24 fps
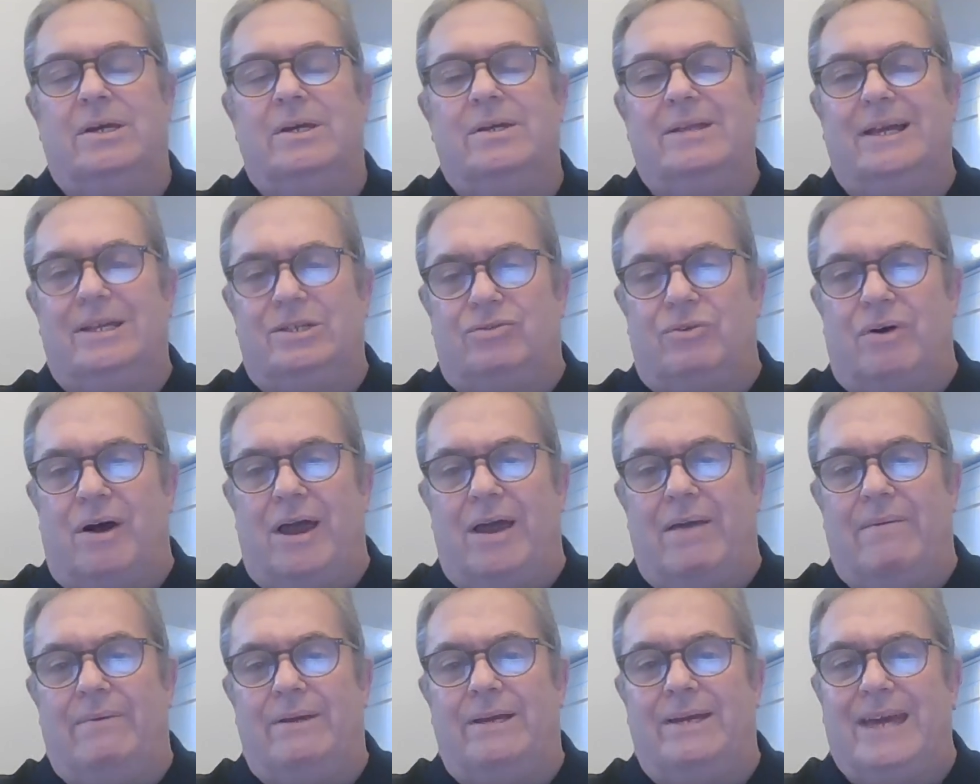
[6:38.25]
That's
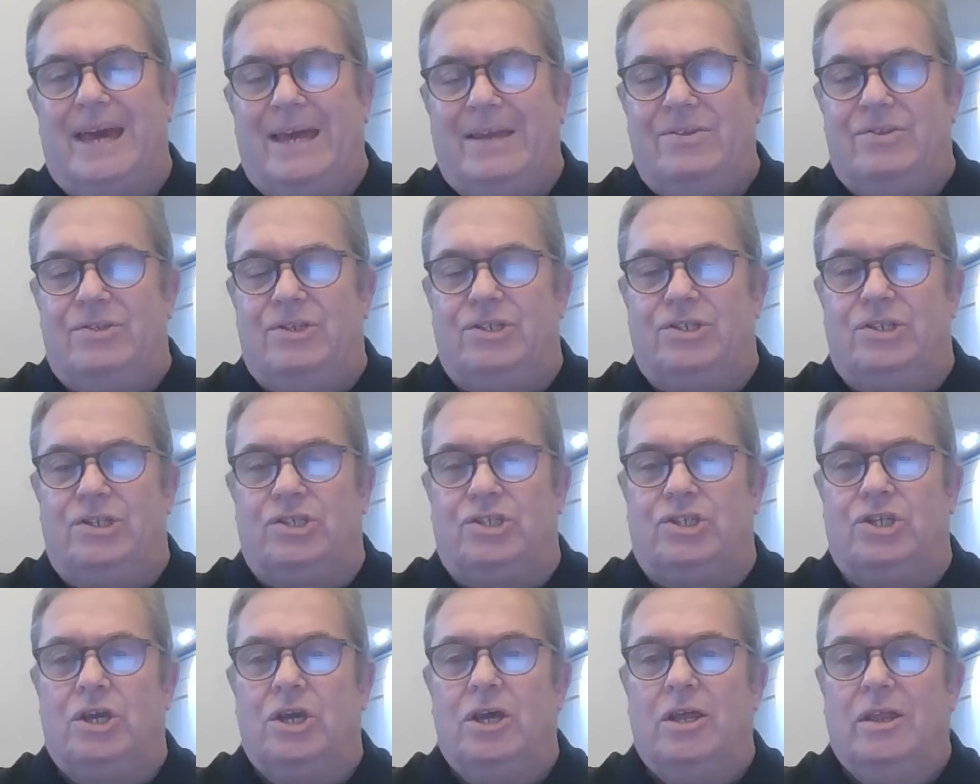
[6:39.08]
right,
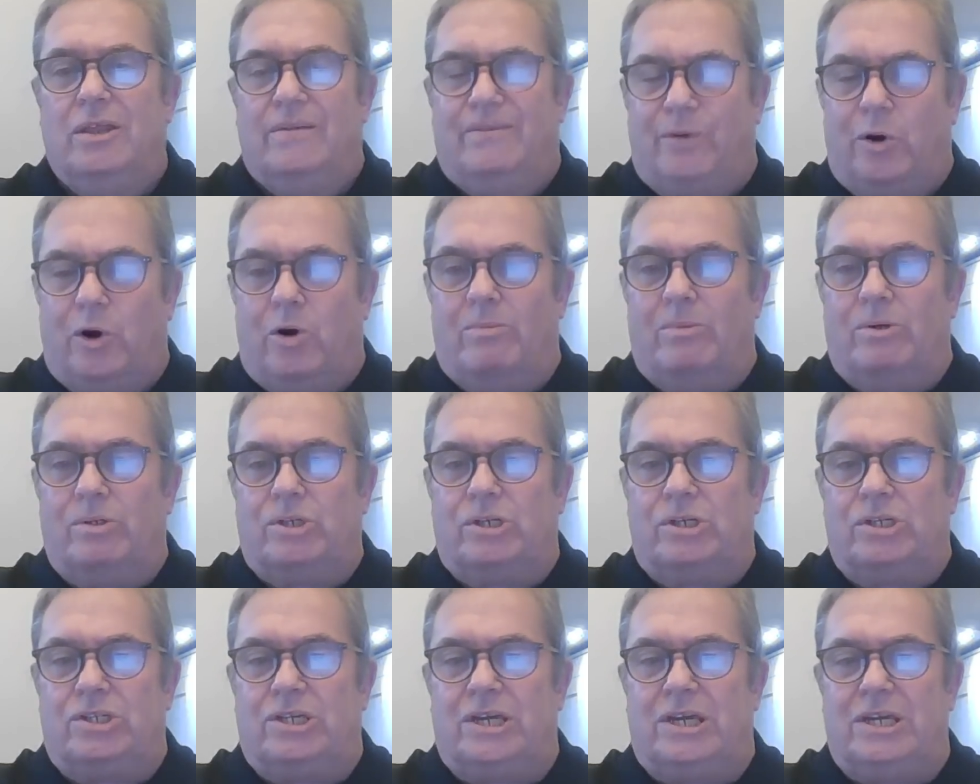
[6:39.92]
Kensitas, the Four
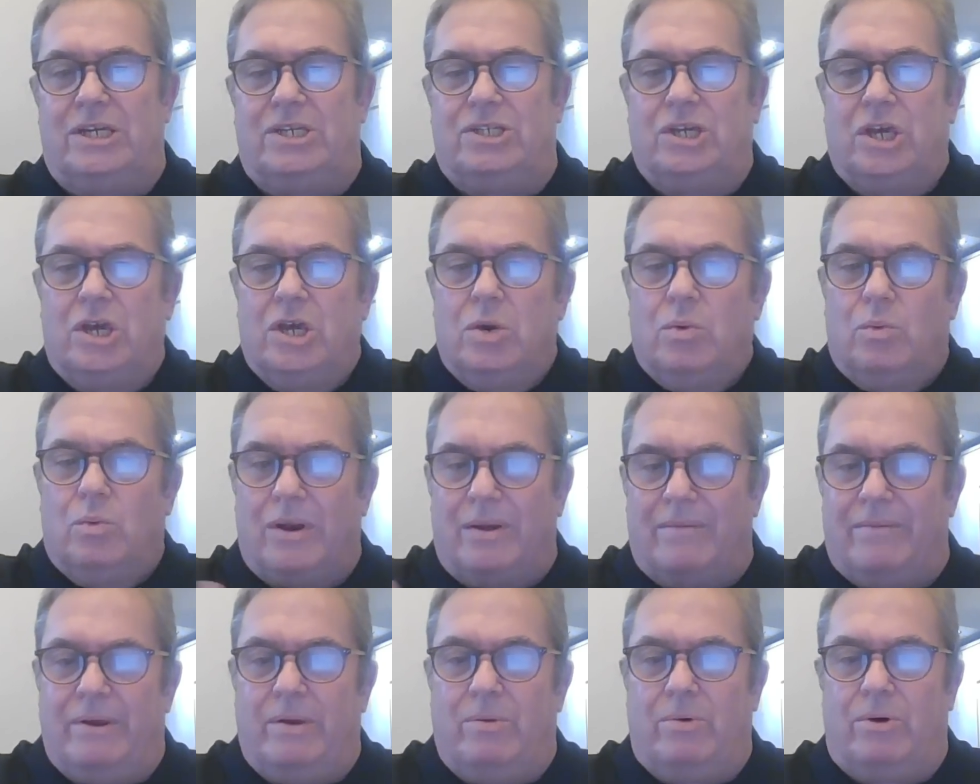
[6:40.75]
Musketeers,
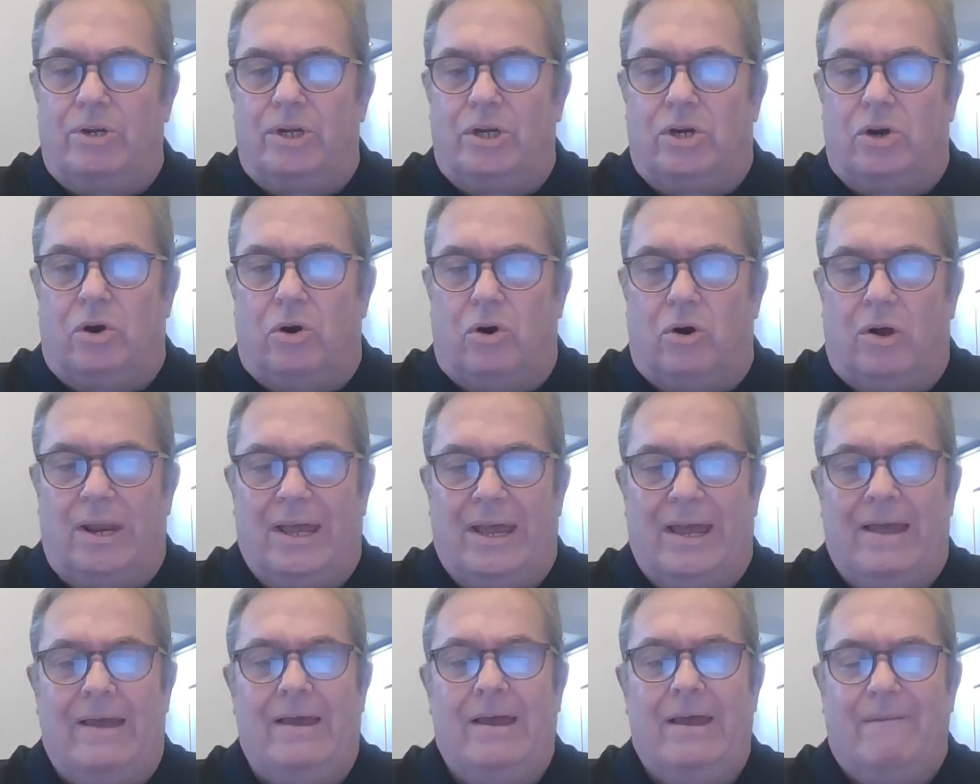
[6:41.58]
whatever you want to call
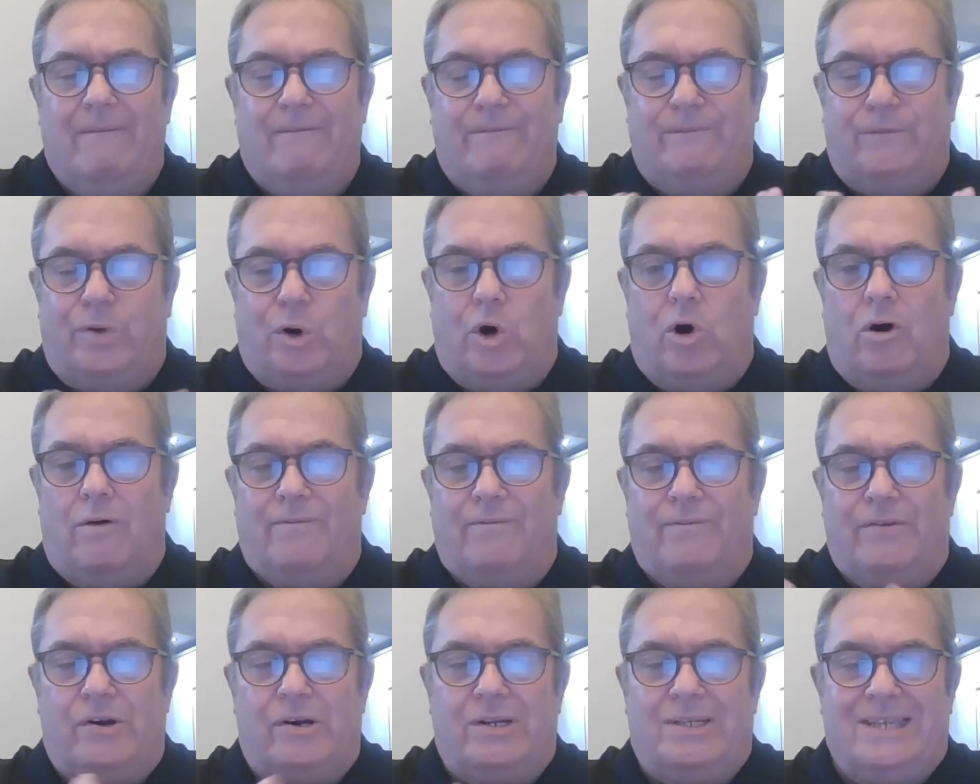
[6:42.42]
it, four
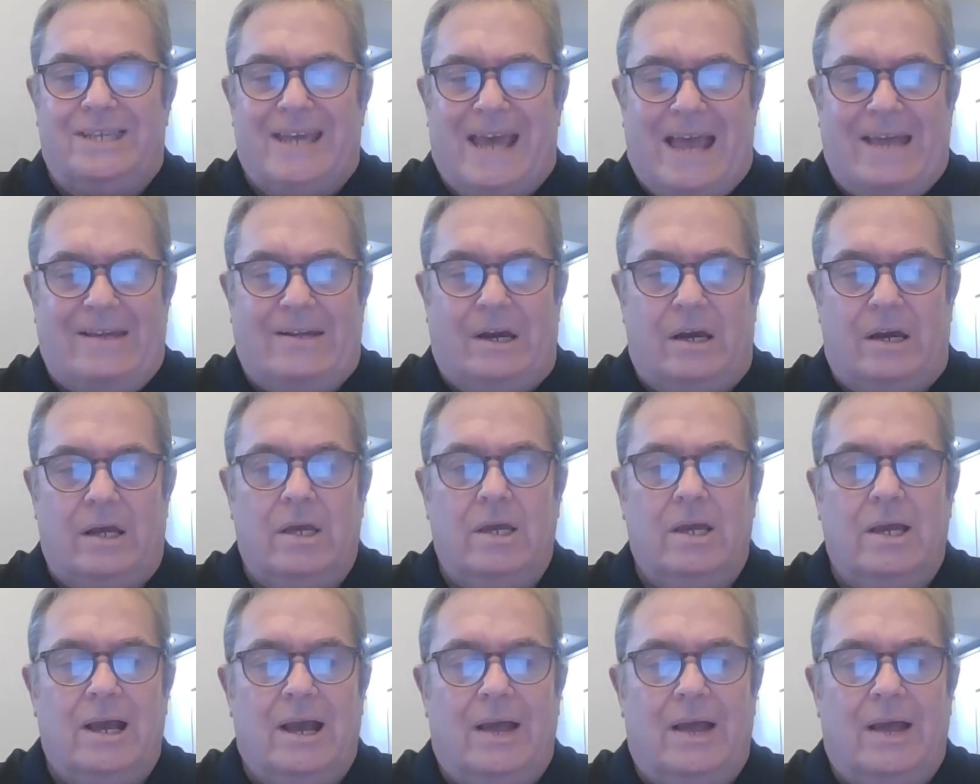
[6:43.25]
for a tenner.